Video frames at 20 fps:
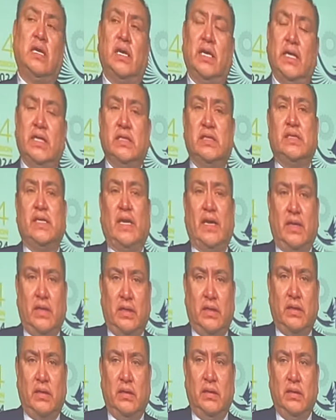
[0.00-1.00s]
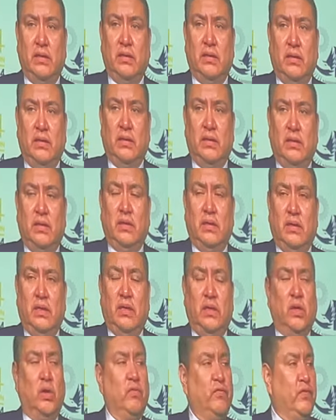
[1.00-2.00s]
NTEC.
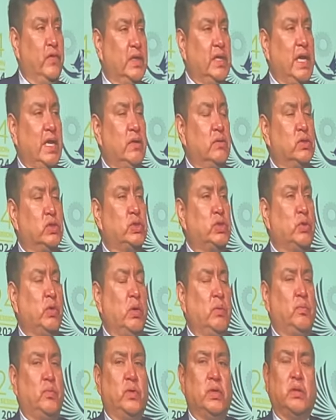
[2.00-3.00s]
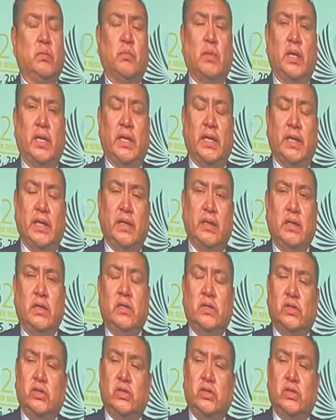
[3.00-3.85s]
And hopefully I don't show up with my